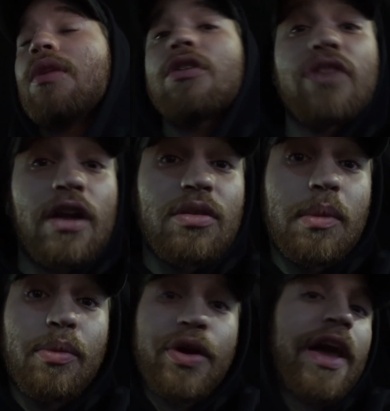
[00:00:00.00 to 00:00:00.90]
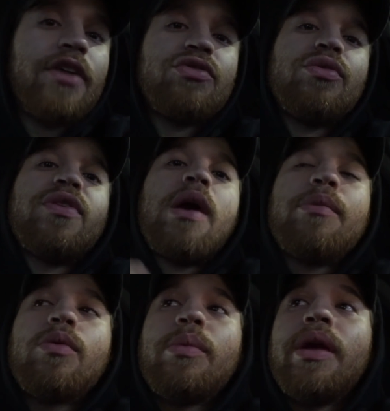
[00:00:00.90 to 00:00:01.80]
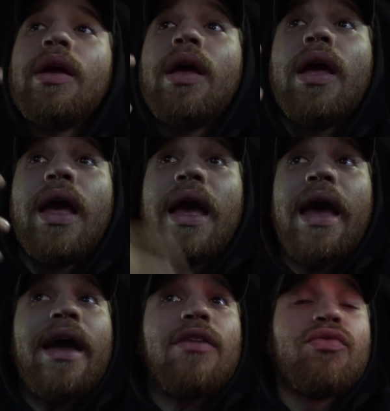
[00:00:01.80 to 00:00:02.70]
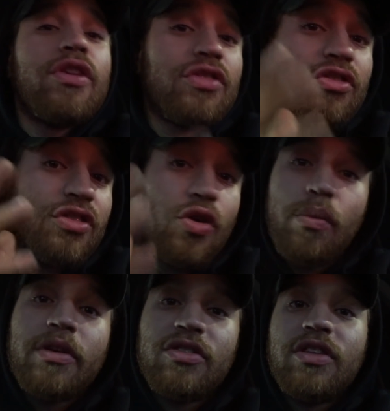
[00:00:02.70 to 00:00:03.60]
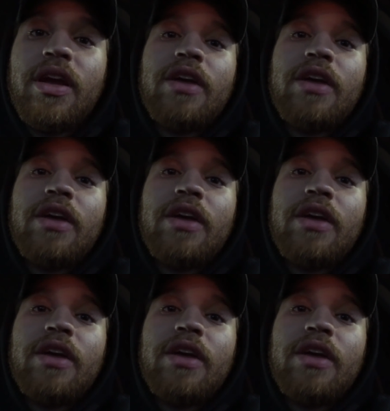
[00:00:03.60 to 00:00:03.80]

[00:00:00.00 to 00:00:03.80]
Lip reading: Shout out to my boy Andrew for coming with me and researching a whole bunch of things.